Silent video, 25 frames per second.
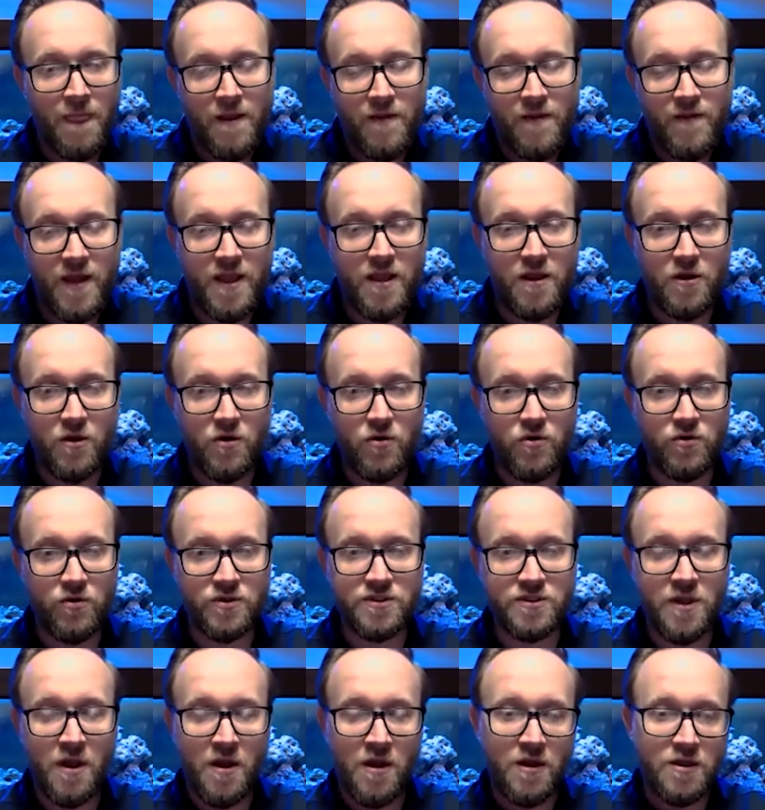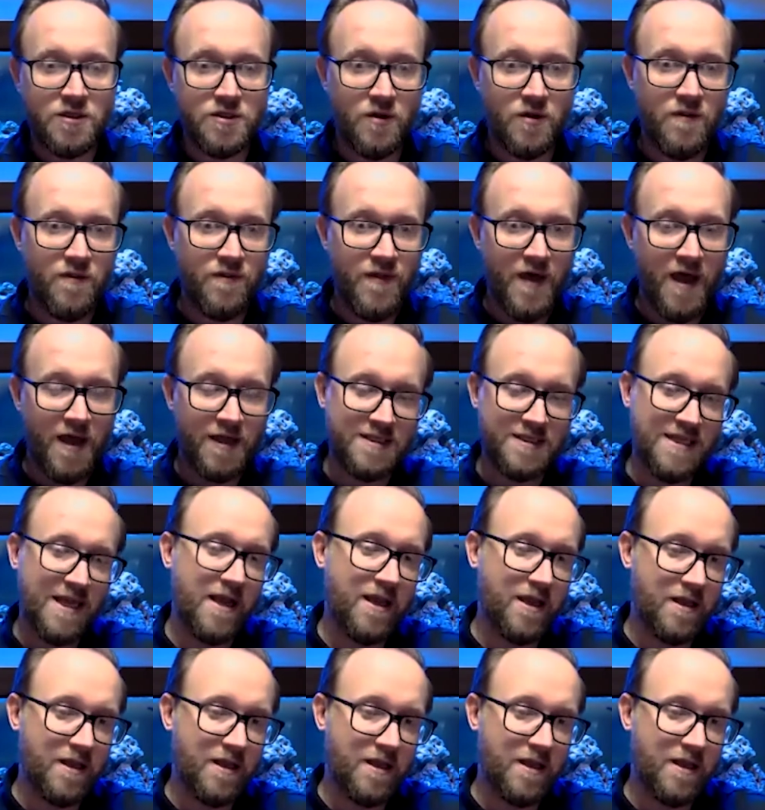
They can cause, so that attack